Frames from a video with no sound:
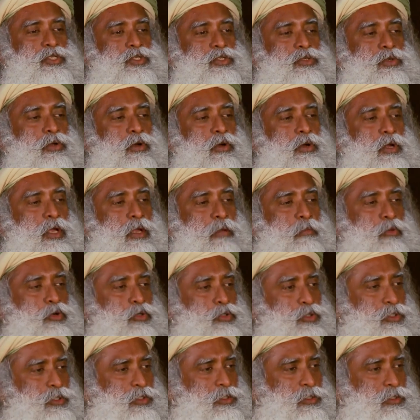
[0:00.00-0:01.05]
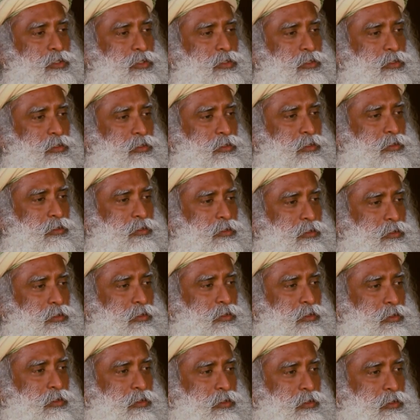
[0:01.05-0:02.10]
strong emotions,
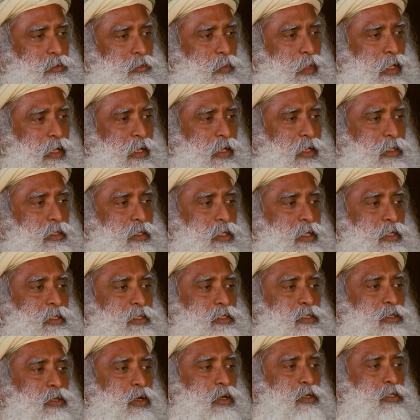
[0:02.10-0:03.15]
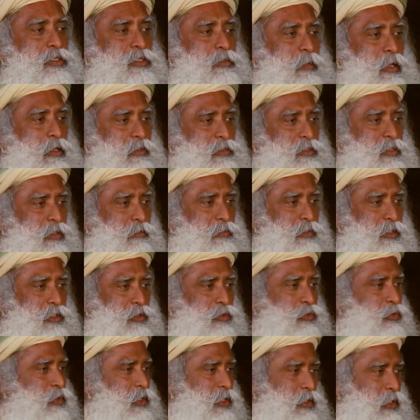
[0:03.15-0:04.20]
very intense thoughts about something,
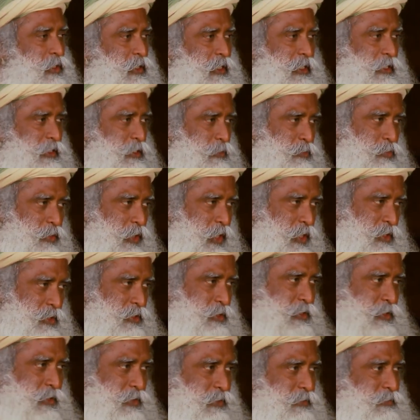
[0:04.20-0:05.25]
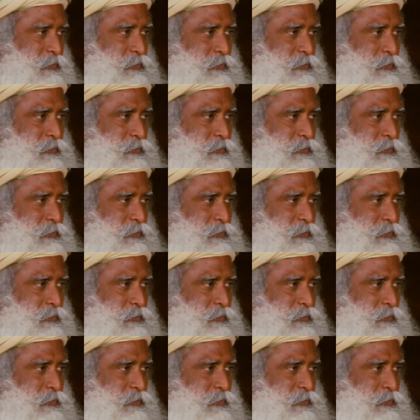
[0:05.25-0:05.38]
you cannot get depressed.